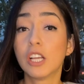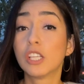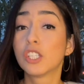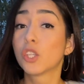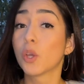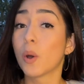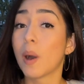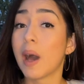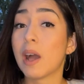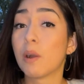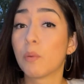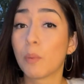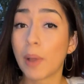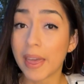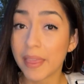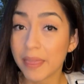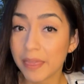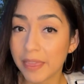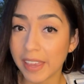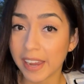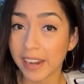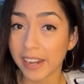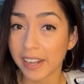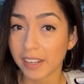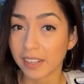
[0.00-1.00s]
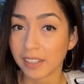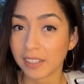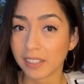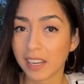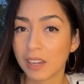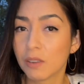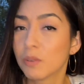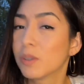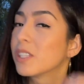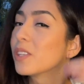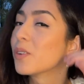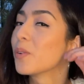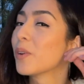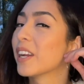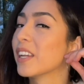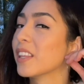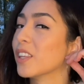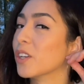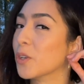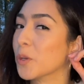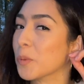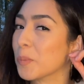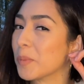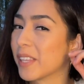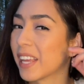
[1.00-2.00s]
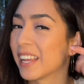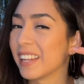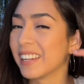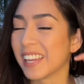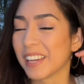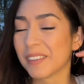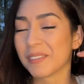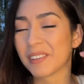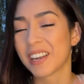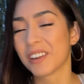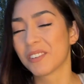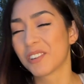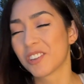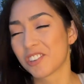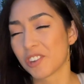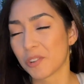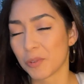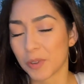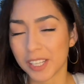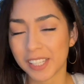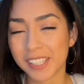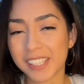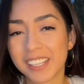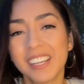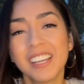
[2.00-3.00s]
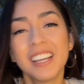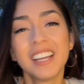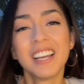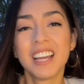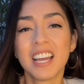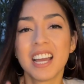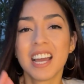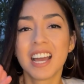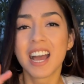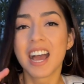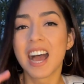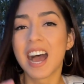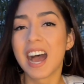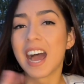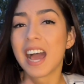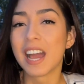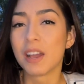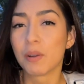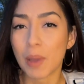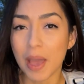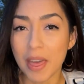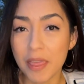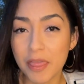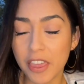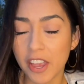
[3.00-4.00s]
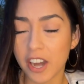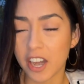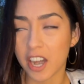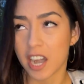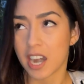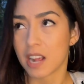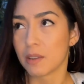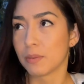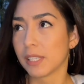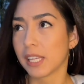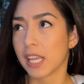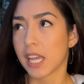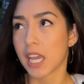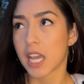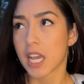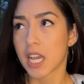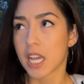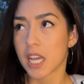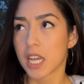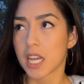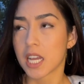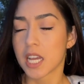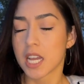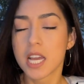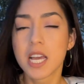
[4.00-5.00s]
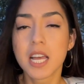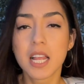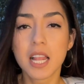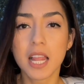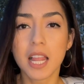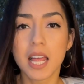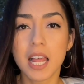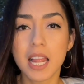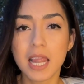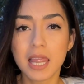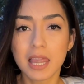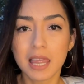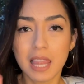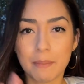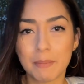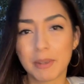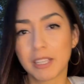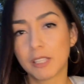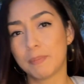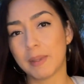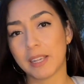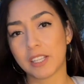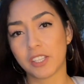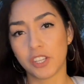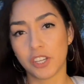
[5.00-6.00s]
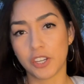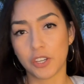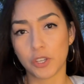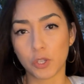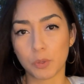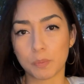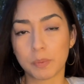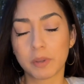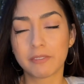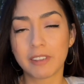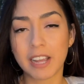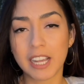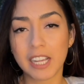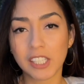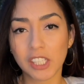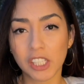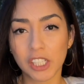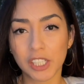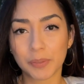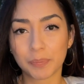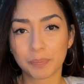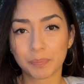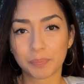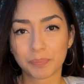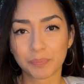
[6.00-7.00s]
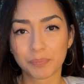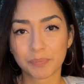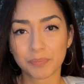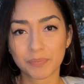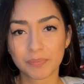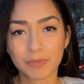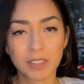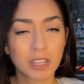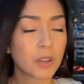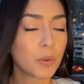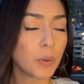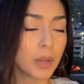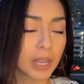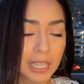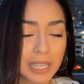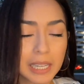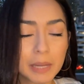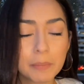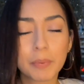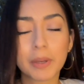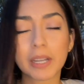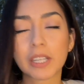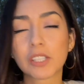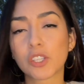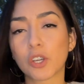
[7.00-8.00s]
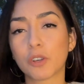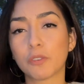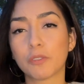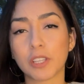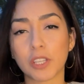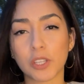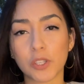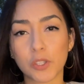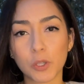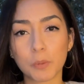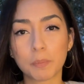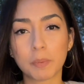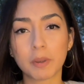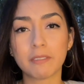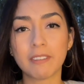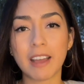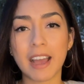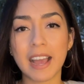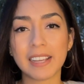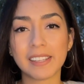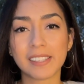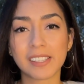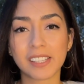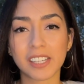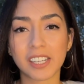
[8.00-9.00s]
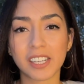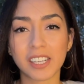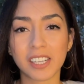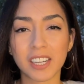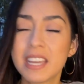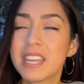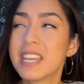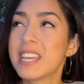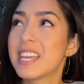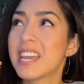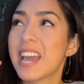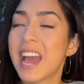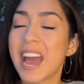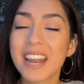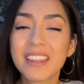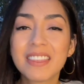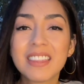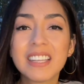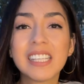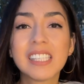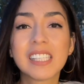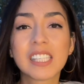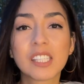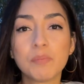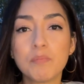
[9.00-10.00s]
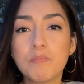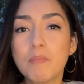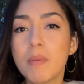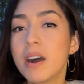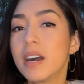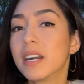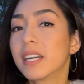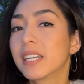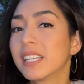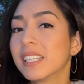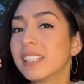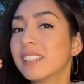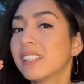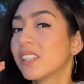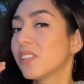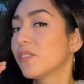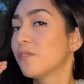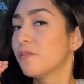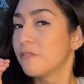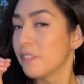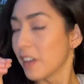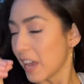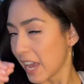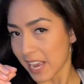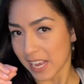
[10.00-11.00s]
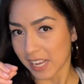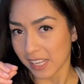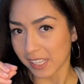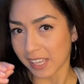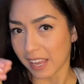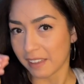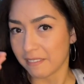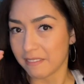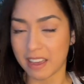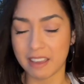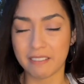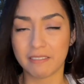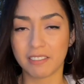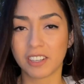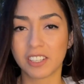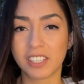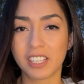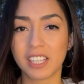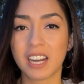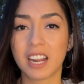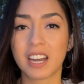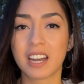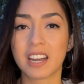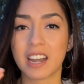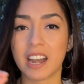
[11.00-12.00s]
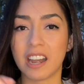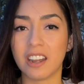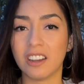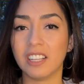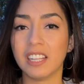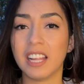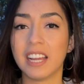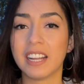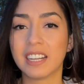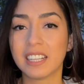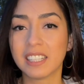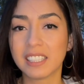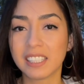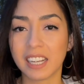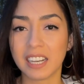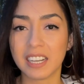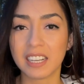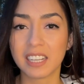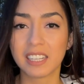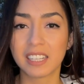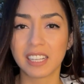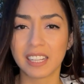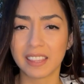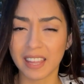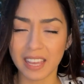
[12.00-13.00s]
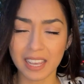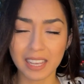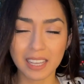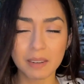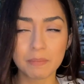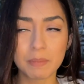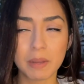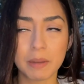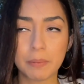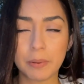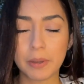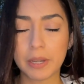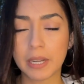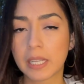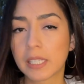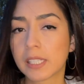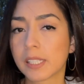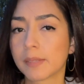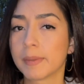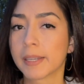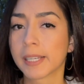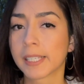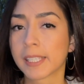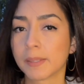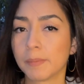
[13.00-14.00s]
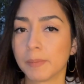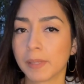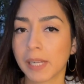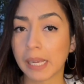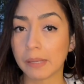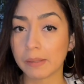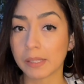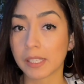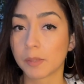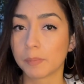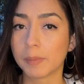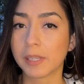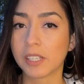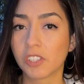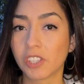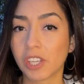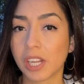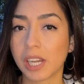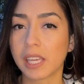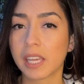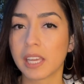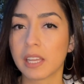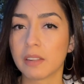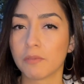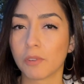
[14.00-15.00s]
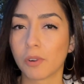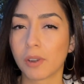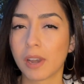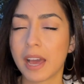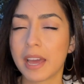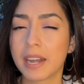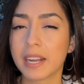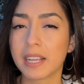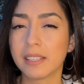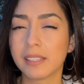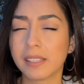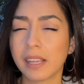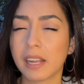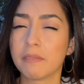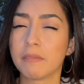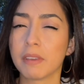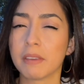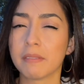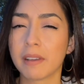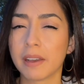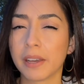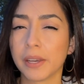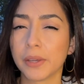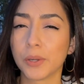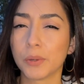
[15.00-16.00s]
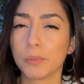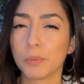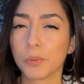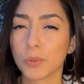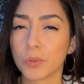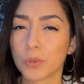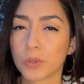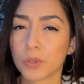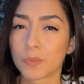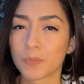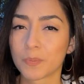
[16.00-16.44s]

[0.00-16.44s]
So I went there. I wasn't wearing the hoops that day, but I wish I was. I went there and I was like, let me speak to your supervisor. Quickly brings over the supervisor. He had the smuggest face I've ever seen on an airline attendant. And they can be pretty smug sometimes, especially in Volaris and Viva Aerobus.